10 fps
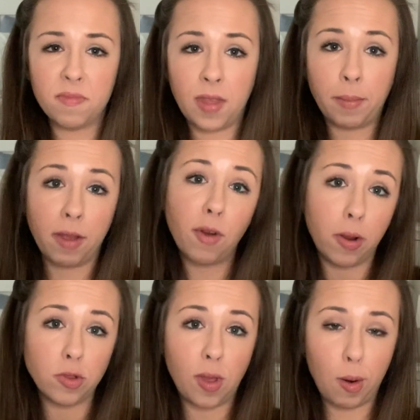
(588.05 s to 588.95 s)
And my
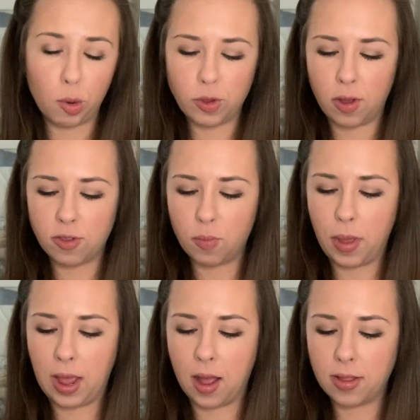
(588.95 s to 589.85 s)
fragrance flower was also
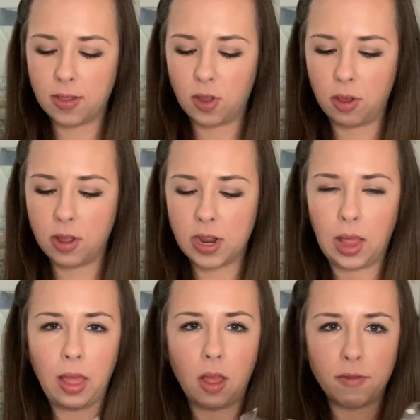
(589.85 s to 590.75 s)
pink cotton, so you can tell
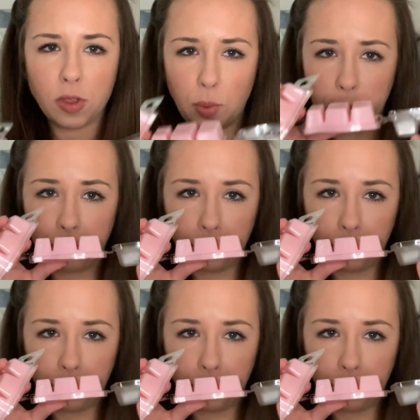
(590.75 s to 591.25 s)
I love this one.